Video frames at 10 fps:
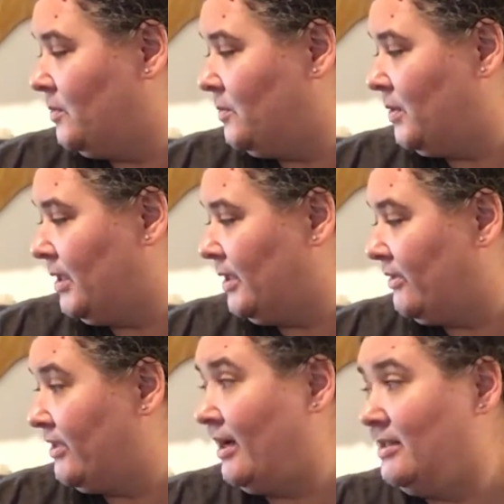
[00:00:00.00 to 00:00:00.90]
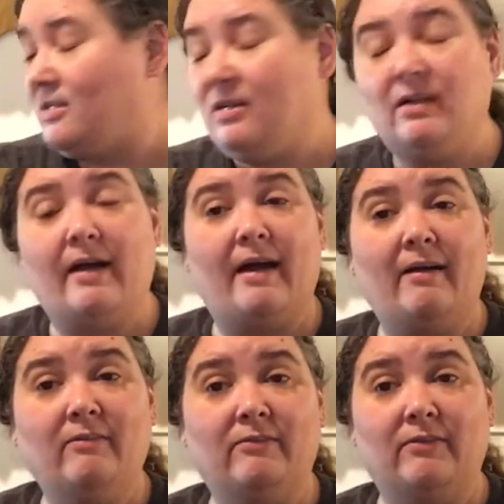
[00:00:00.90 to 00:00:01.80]
But that's all I
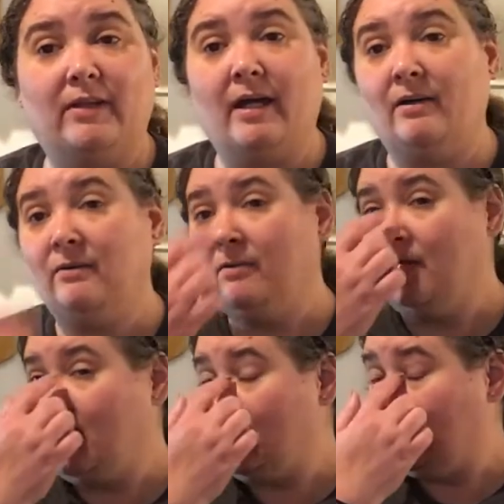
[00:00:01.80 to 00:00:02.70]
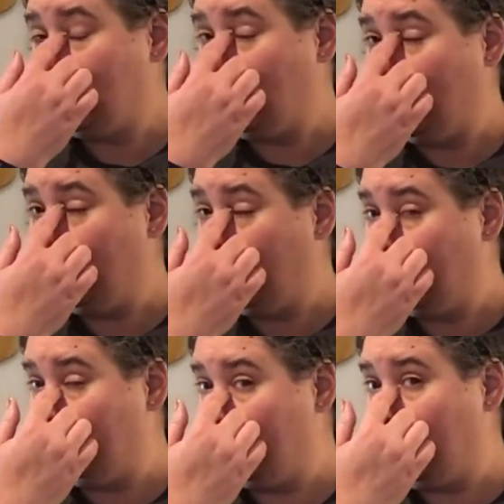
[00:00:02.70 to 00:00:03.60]
have for now. So I hope
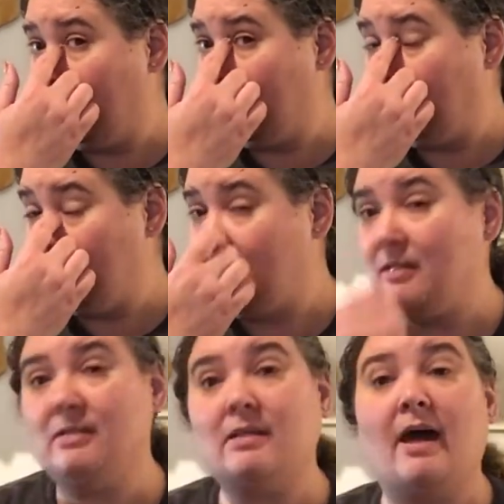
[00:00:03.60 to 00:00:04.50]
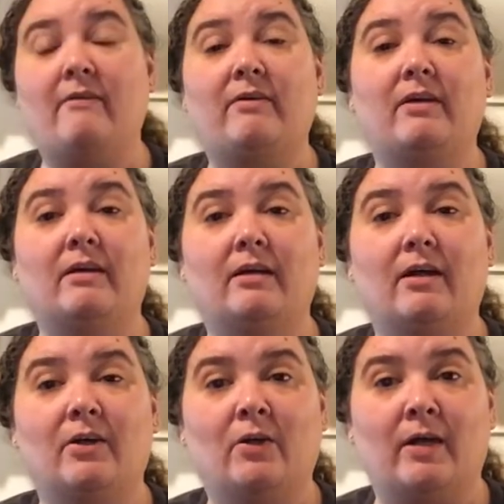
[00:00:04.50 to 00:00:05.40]
everybody else is having
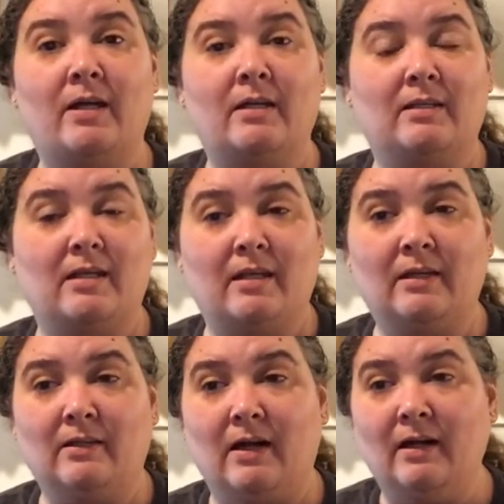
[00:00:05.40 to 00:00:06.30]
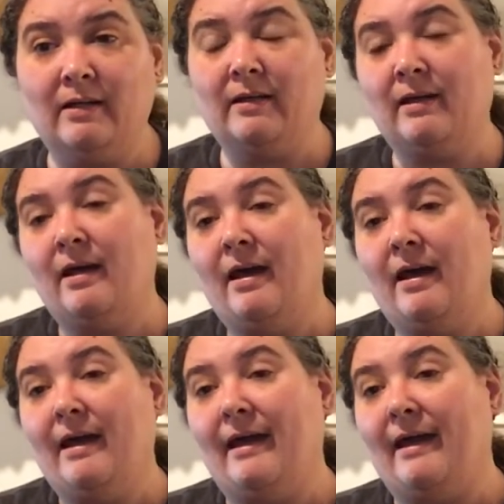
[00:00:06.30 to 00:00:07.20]
great knitting luck,
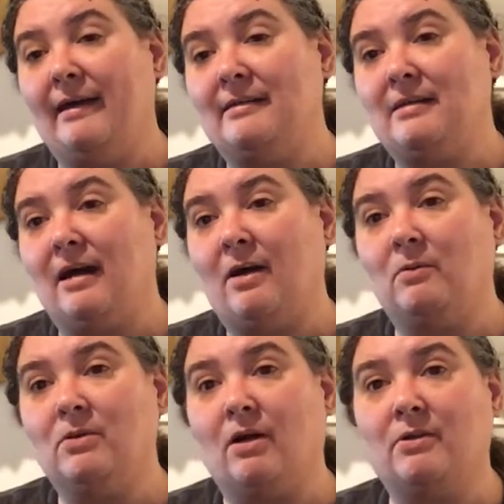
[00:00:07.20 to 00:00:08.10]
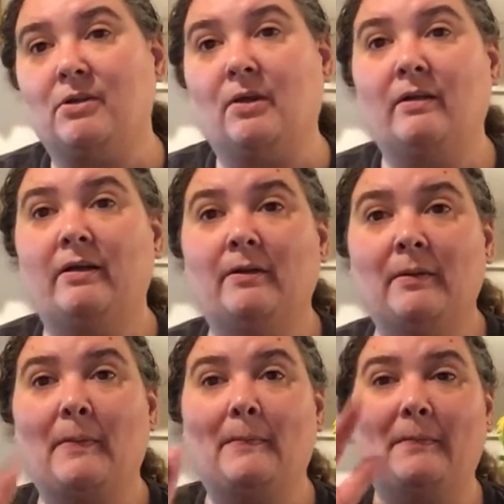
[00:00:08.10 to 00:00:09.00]
and I will talk to y'all later.
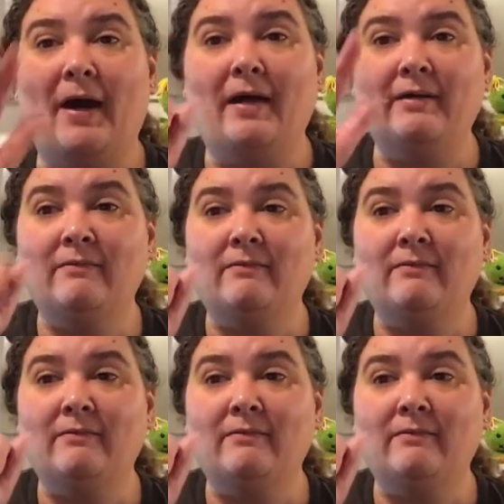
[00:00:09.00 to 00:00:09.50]
Bye.